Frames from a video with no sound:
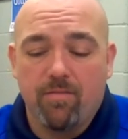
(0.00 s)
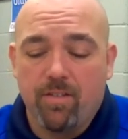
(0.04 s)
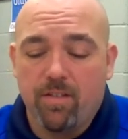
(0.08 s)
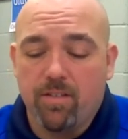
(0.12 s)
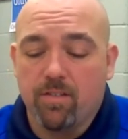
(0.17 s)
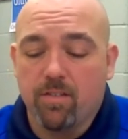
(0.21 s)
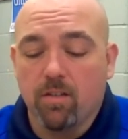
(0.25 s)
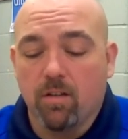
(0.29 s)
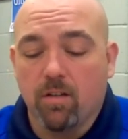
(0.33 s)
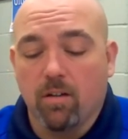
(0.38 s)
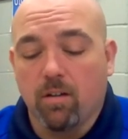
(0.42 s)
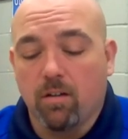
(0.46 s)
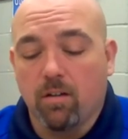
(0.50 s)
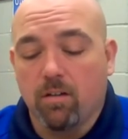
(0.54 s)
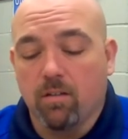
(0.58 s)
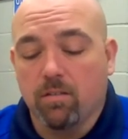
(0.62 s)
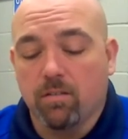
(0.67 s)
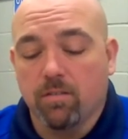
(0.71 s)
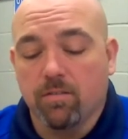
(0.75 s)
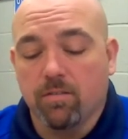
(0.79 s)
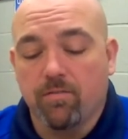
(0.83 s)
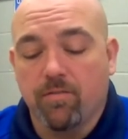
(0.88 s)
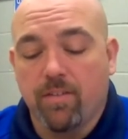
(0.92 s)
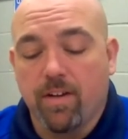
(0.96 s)
is
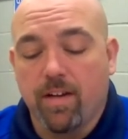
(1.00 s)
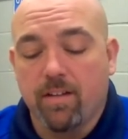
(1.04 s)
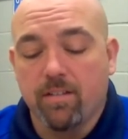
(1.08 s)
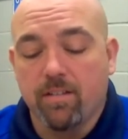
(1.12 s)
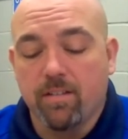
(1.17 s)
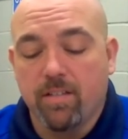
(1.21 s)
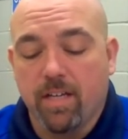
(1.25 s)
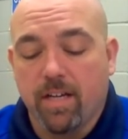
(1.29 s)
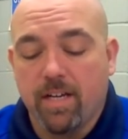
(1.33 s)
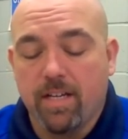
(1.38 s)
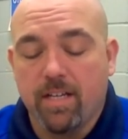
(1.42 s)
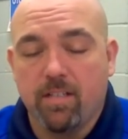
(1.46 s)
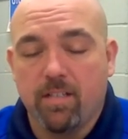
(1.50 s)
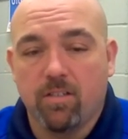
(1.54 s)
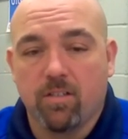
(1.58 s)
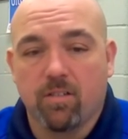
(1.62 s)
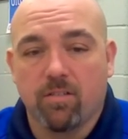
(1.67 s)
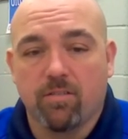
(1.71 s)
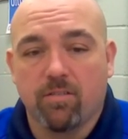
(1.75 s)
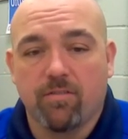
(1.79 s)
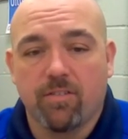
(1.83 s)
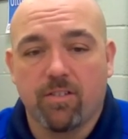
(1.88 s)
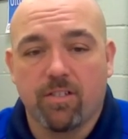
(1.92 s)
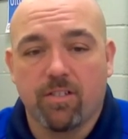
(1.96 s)
called Valentines
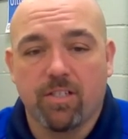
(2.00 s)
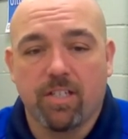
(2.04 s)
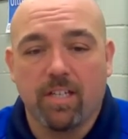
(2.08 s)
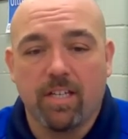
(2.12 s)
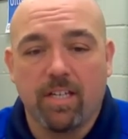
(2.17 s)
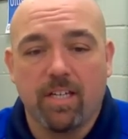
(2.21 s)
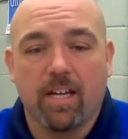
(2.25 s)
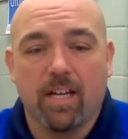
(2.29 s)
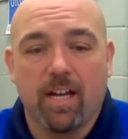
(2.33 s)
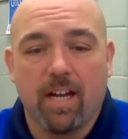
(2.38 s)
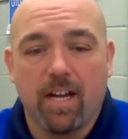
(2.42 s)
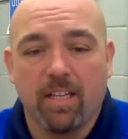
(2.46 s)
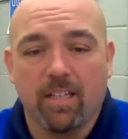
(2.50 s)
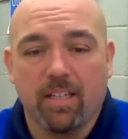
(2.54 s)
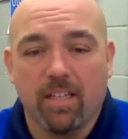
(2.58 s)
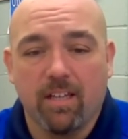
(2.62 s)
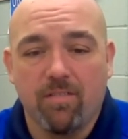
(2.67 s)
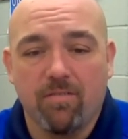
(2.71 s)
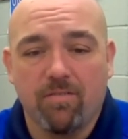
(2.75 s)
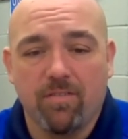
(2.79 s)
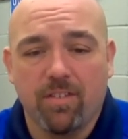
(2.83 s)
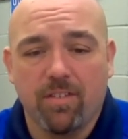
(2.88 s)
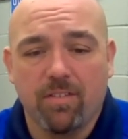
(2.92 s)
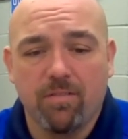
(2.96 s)
Are for Saying I
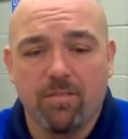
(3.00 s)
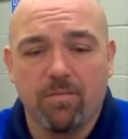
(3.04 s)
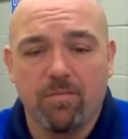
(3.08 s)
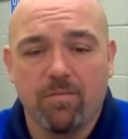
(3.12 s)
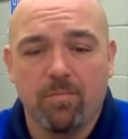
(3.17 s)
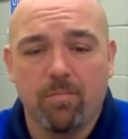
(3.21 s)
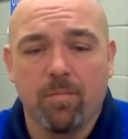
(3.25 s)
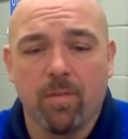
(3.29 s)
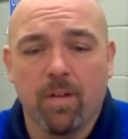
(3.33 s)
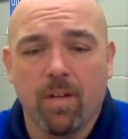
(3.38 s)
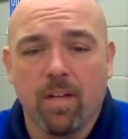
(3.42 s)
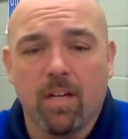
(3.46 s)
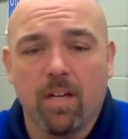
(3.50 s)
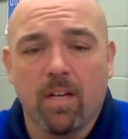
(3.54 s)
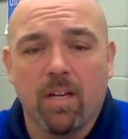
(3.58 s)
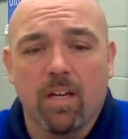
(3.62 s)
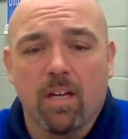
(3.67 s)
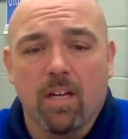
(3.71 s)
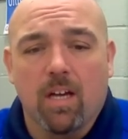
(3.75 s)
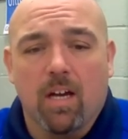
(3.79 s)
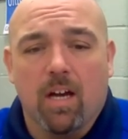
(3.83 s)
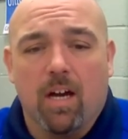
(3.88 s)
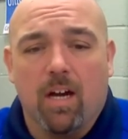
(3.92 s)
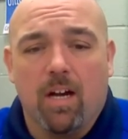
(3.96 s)
Love You.
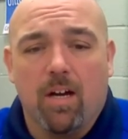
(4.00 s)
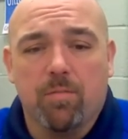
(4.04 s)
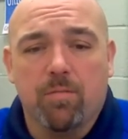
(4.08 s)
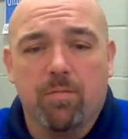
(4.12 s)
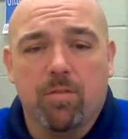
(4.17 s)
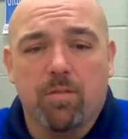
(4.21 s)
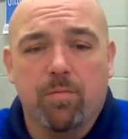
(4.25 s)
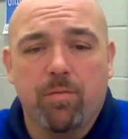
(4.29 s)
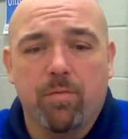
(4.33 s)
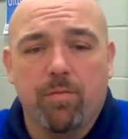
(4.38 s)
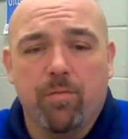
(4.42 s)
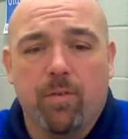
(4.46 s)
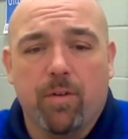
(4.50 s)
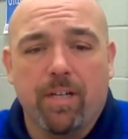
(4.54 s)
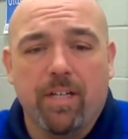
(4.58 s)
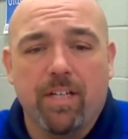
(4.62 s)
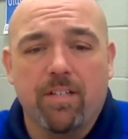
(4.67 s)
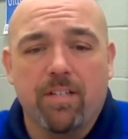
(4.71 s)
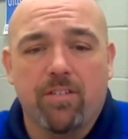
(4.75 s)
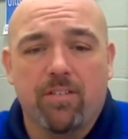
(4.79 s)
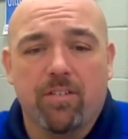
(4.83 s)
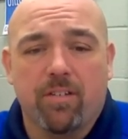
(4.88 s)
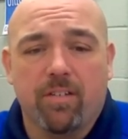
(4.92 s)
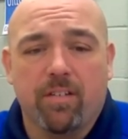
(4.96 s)
So before I
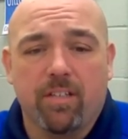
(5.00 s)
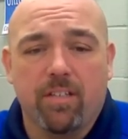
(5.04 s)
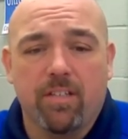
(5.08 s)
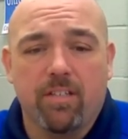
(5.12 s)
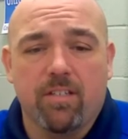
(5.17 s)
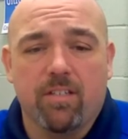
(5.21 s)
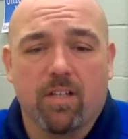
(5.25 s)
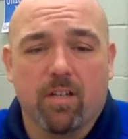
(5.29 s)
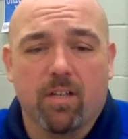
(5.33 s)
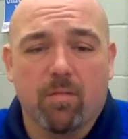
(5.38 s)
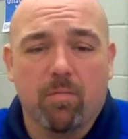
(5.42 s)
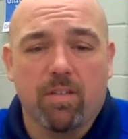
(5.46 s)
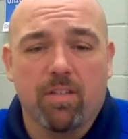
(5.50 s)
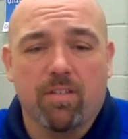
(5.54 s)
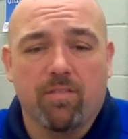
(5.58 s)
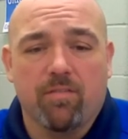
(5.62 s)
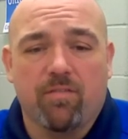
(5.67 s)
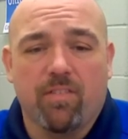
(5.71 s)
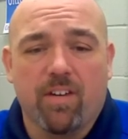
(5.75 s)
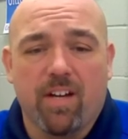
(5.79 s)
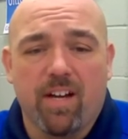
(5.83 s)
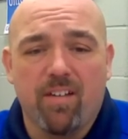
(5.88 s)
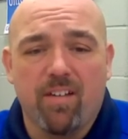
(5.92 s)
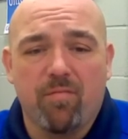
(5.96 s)
get started, let's talk about the
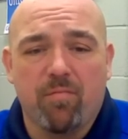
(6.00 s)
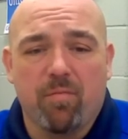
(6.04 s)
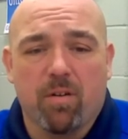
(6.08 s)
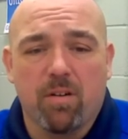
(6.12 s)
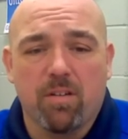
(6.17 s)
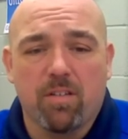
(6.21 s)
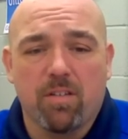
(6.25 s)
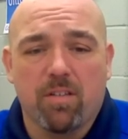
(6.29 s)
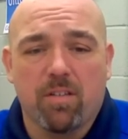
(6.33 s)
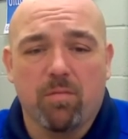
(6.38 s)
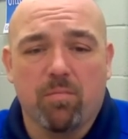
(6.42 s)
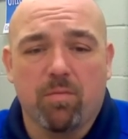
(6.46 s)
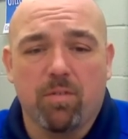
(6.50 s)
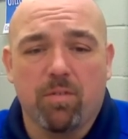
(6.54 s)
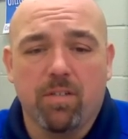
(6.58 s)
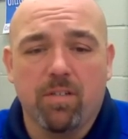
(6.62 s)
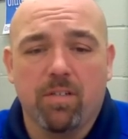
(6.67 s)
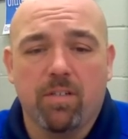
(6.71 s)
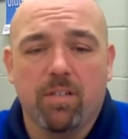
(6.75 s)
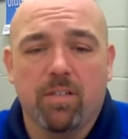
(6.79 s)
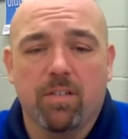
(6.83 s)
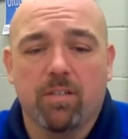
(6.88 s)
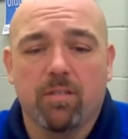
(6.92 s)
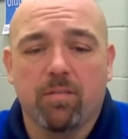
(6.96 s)
five parts of the book.
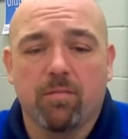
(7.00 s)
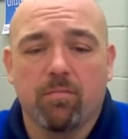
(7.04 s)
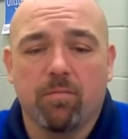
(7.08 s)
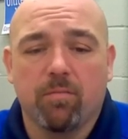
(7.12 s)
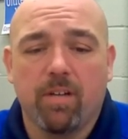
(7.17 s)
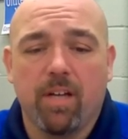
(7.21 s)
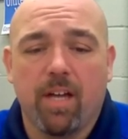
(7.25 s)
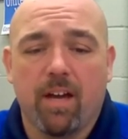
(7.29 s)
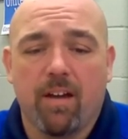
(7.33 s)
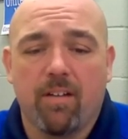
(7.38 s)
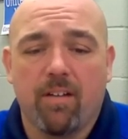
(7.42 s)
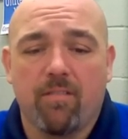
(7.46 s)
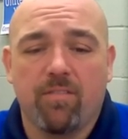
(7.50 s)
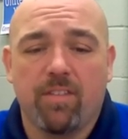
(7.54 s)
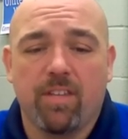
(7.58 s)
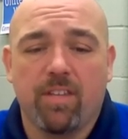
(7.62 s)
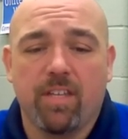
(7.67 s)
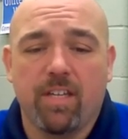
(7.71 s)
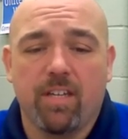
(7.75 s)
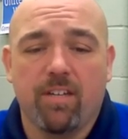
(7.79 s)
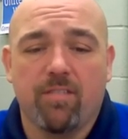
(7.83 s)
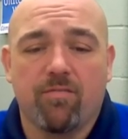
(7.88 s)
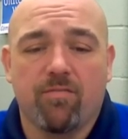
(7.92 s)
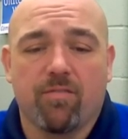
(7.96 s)
We have
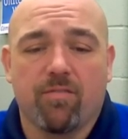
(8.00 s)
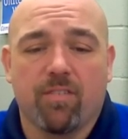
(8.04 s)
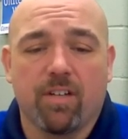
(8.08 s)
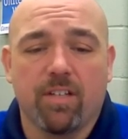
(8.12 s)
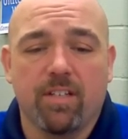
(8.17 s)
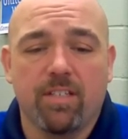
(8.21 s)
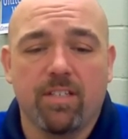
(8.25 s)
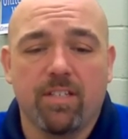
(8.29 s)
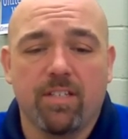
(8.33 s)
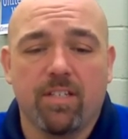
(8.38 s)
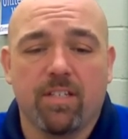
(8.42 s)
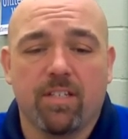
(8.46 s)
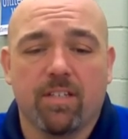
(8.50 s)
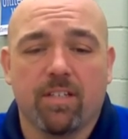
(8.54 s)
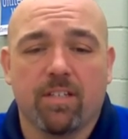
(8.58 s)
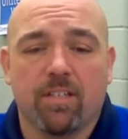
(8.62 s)
the front,